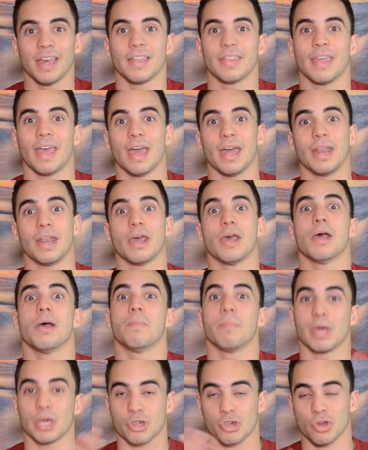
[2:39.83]
then
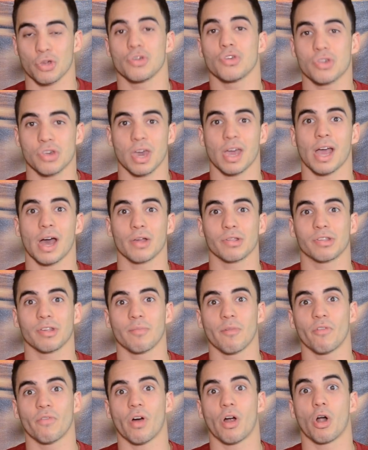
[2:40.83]
make sure you check out
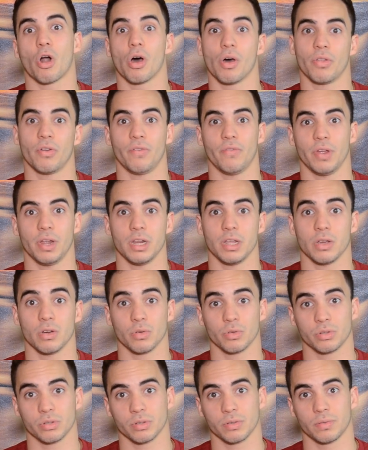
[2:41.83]
some of our other
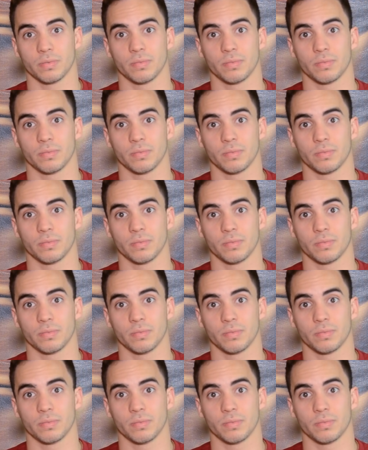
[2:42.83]
videos.